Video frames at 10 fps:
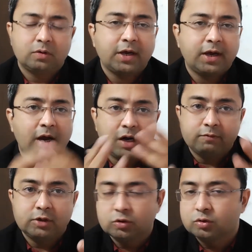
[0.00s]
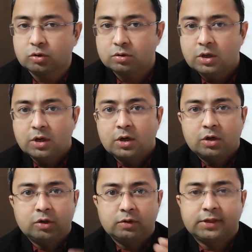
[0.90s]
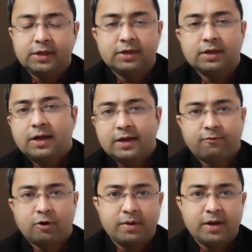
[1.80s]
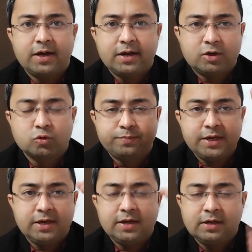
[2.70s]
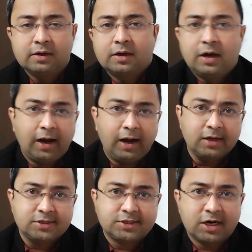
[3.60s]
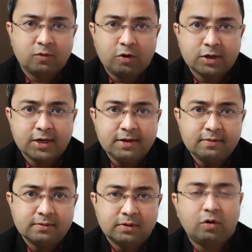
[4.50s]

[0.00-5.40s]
okay, how will you go? You'll think like from A to B, I'll start walking,